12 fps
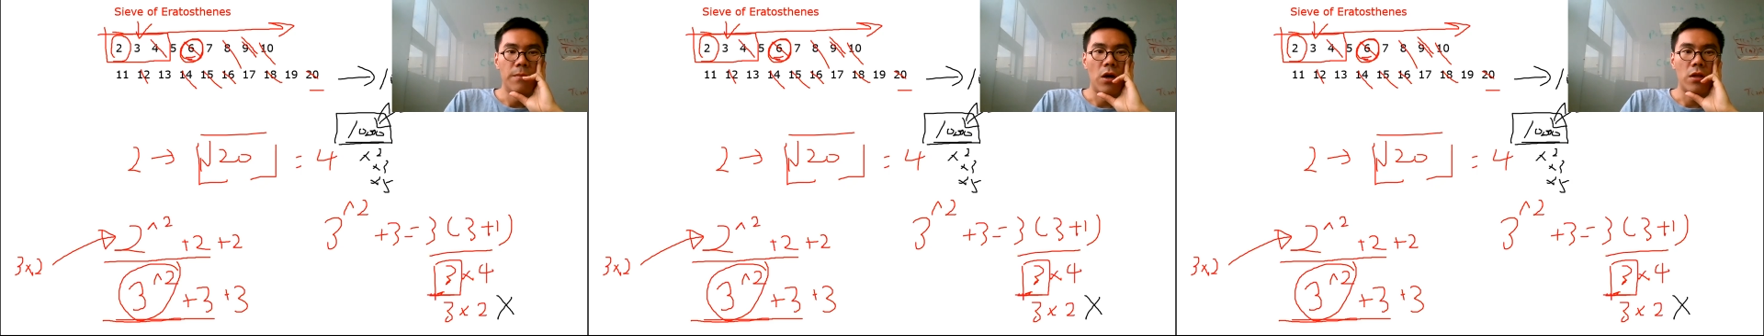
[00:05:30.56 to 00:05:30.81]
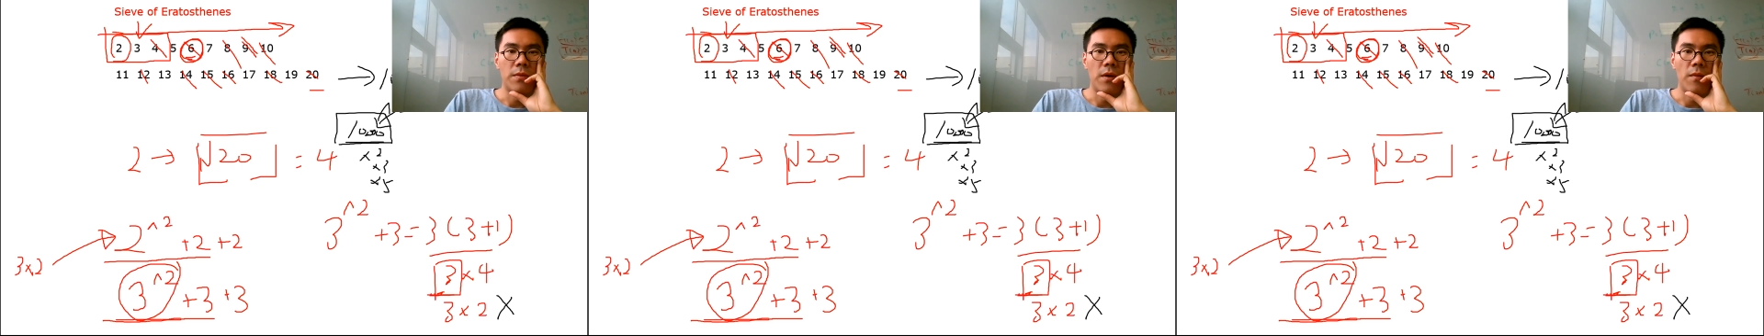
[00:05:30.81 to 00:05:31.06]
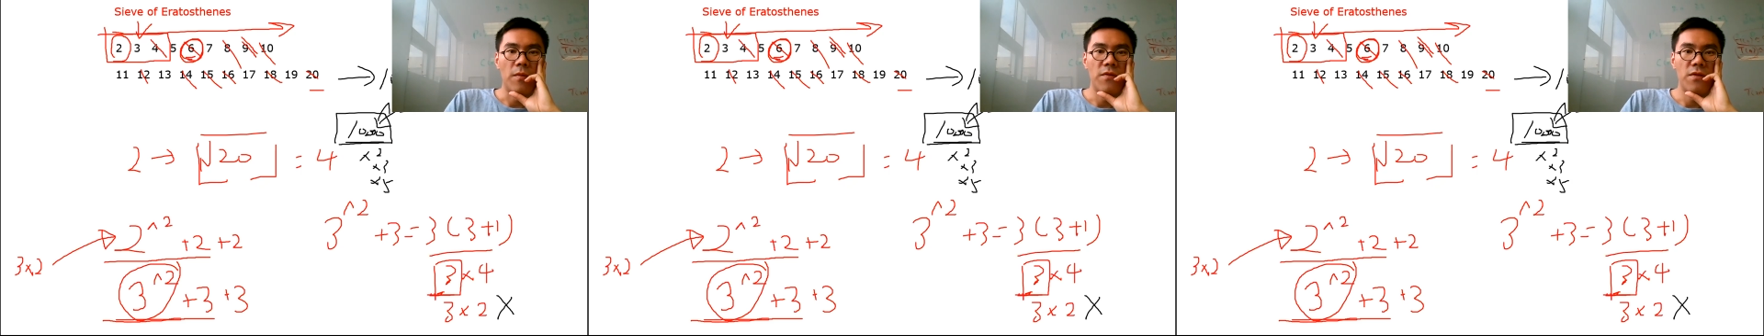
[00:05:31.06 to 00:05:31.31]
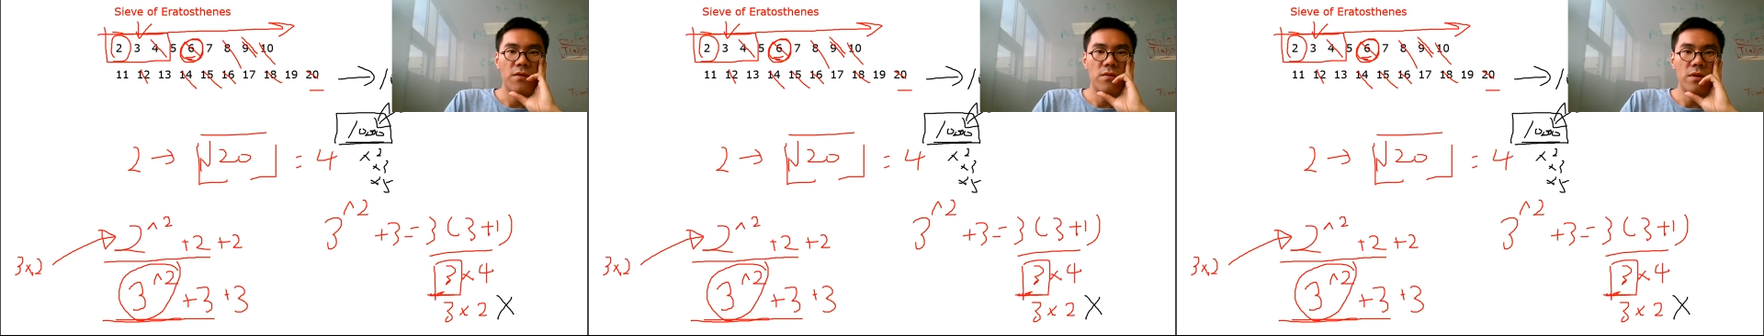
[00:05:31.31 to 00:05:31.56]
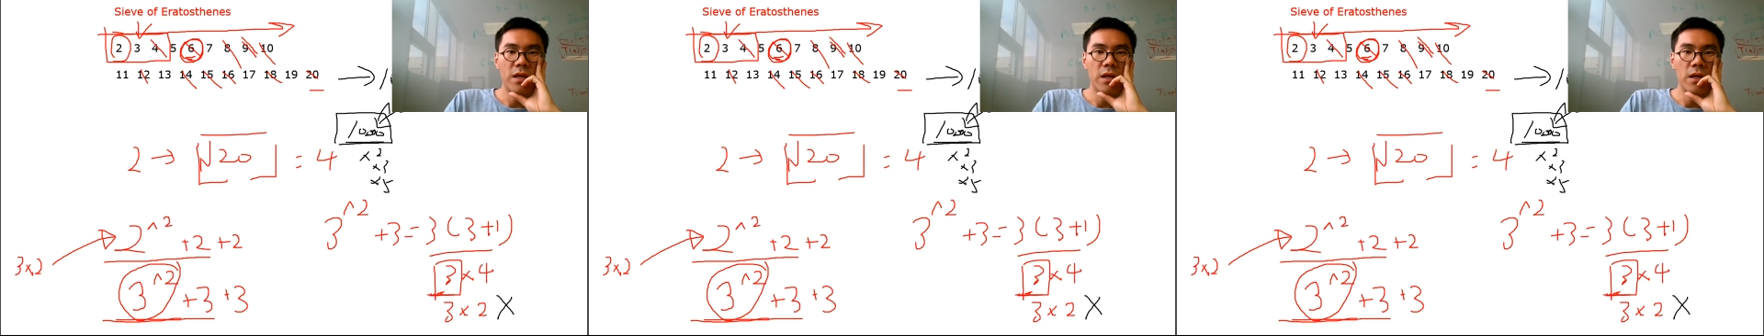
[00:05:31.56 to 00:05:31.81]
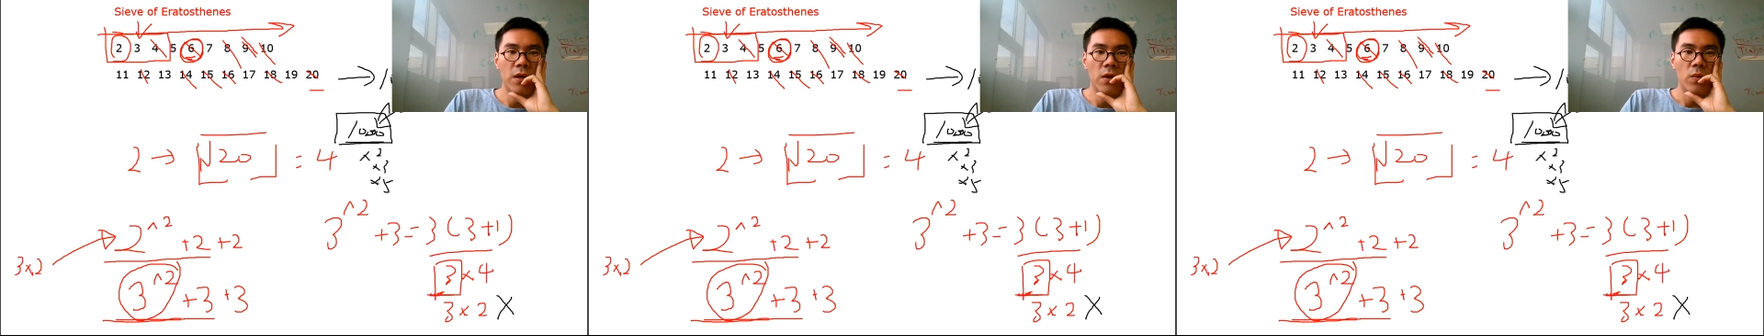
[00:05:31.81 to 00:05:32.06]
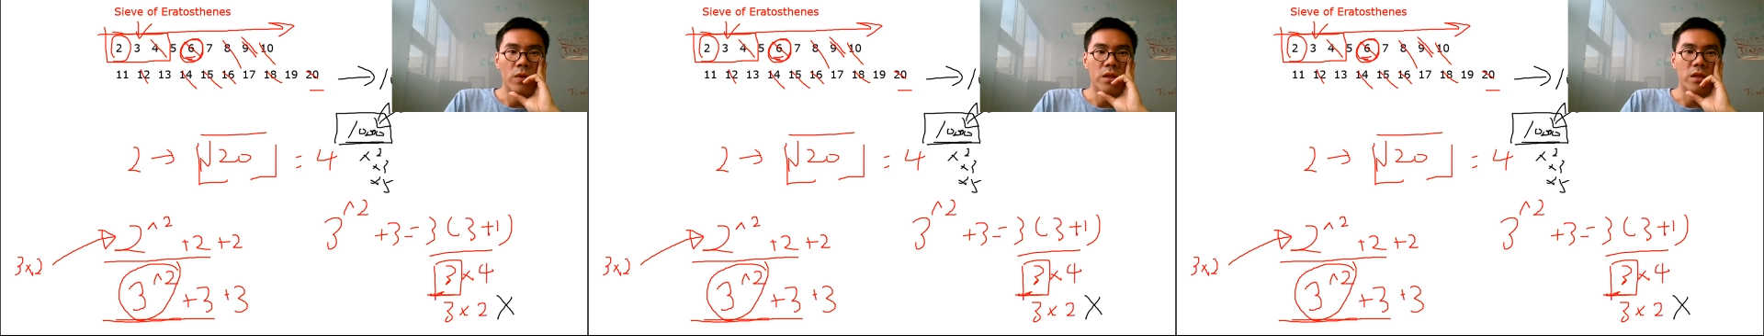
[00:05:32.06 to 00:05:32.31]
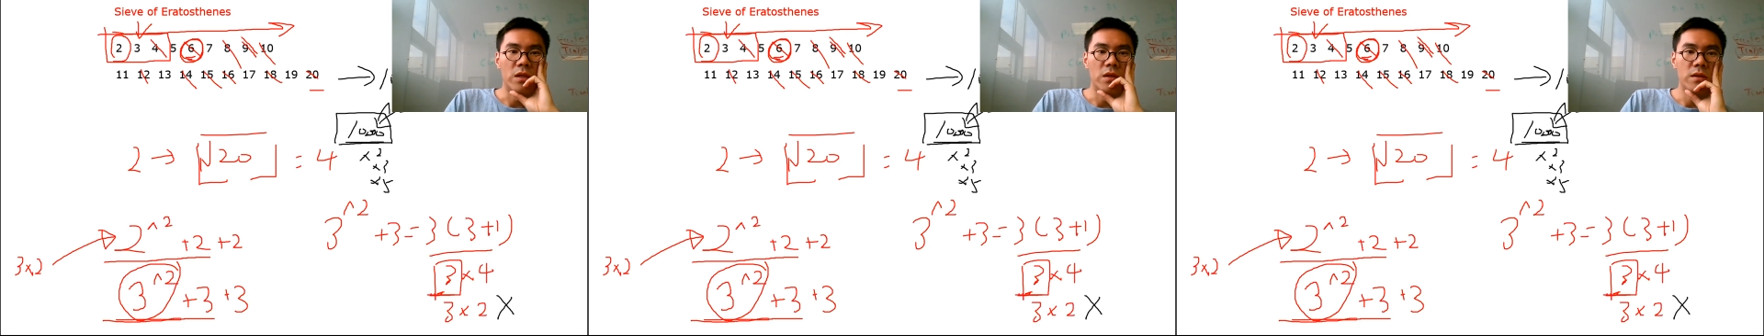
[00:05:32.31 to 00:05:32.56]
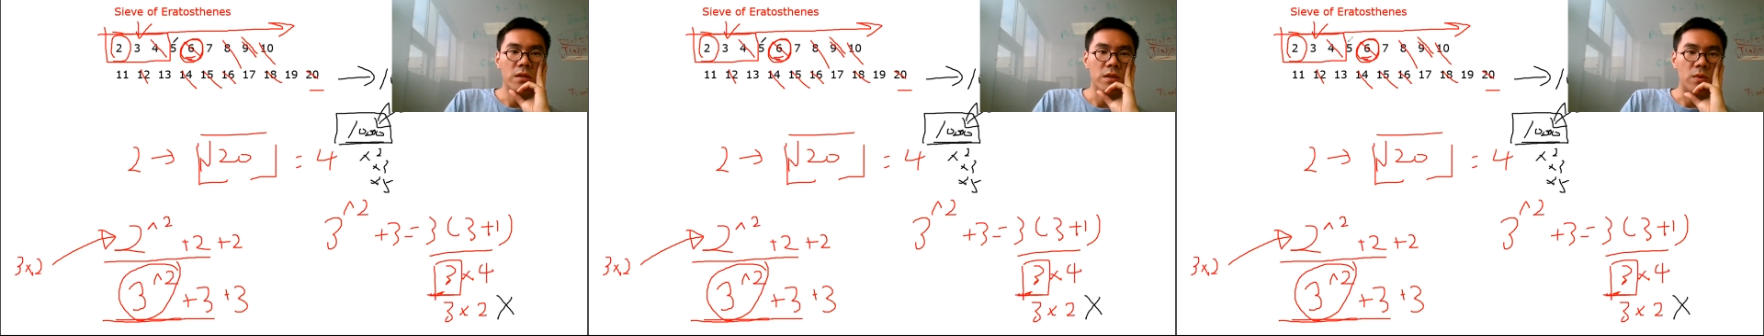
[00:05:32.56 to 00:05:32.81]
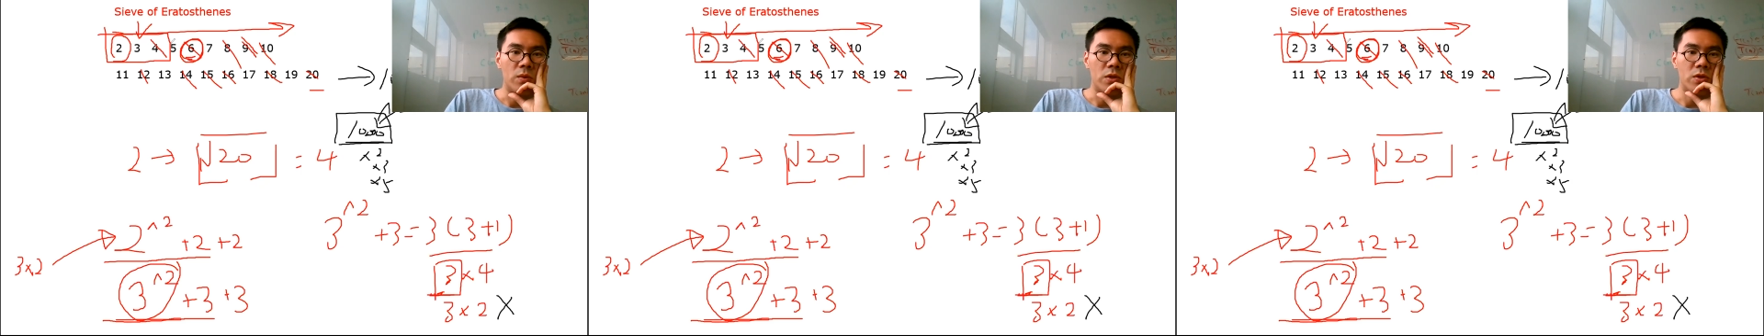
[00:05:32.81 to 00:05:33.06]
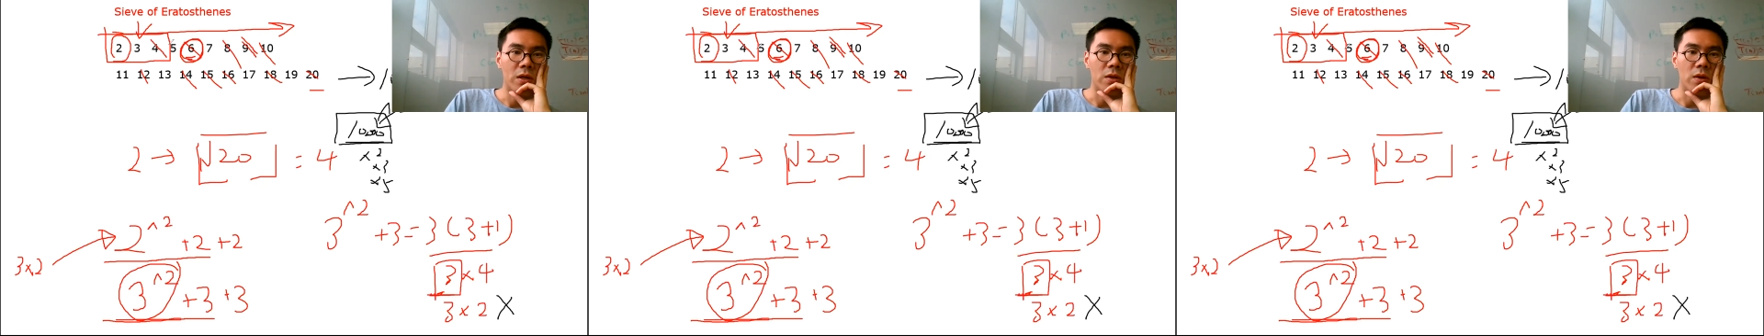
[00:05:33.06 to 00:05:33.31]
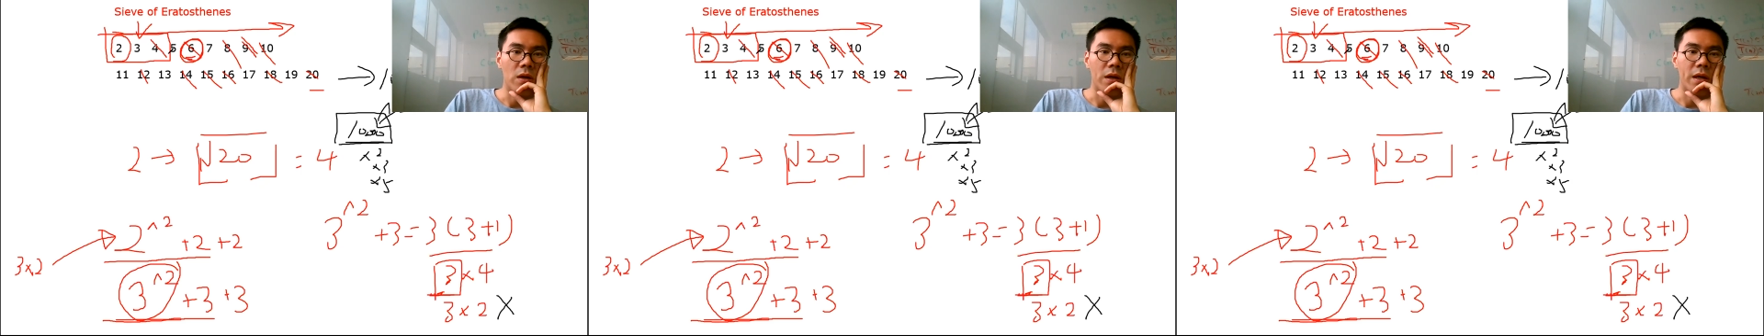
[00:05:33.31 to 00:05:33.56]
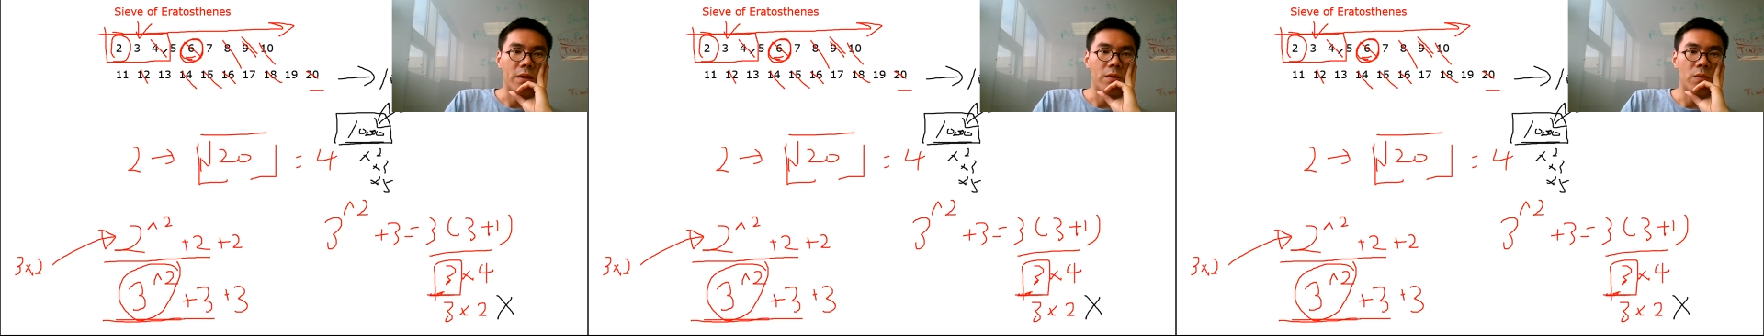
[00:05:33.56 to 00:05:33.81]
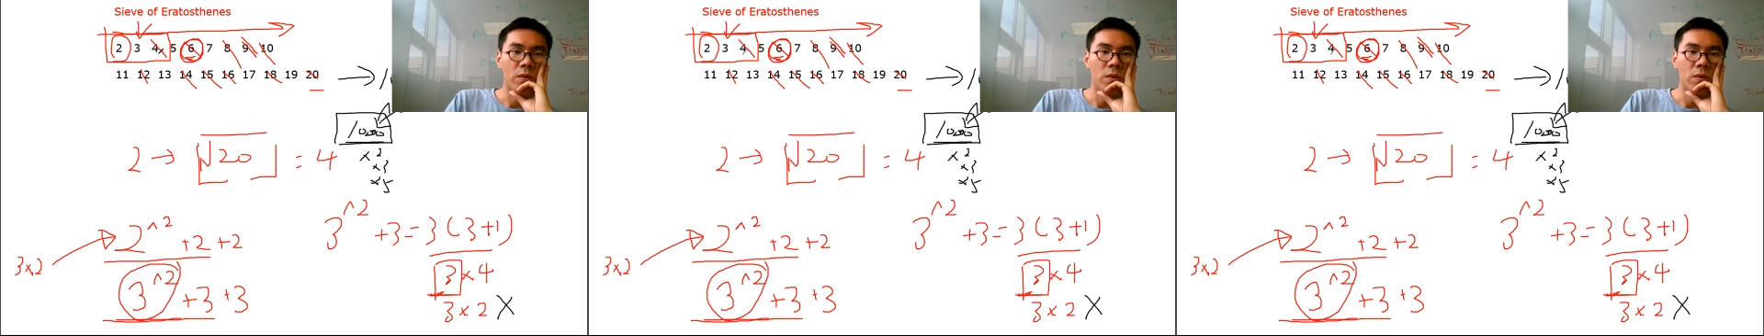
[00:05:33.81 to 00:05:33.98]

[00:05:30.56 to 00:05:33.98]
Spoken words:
multiple of 3, we try, okay.